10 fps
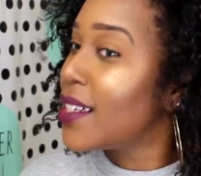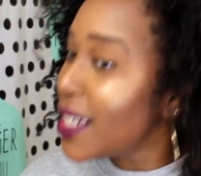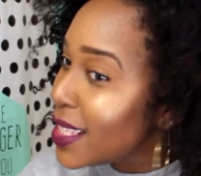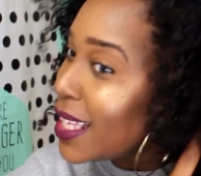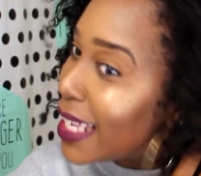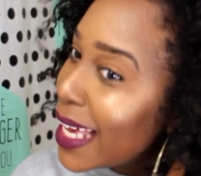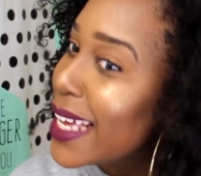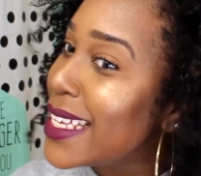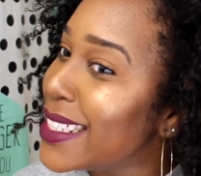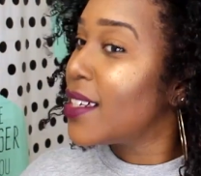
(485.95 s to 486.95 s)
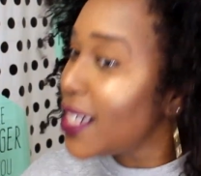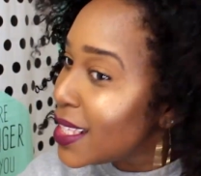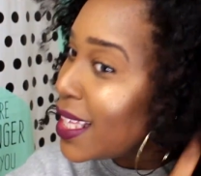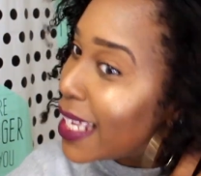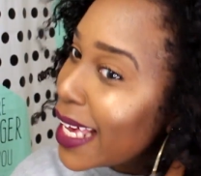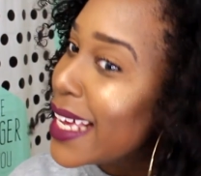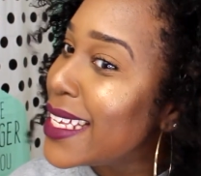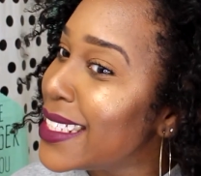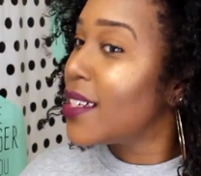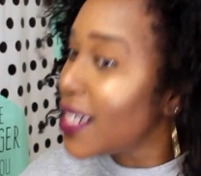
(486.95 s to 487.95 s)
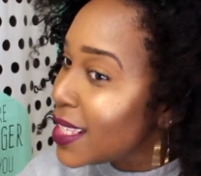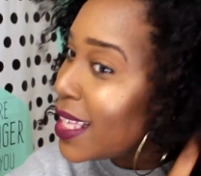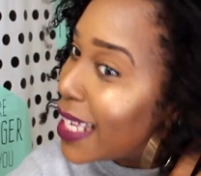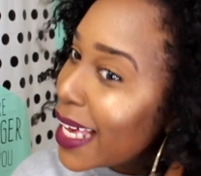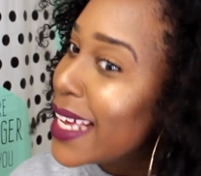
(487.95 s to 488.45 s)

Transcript: The good thing is, the good thing is, the good thing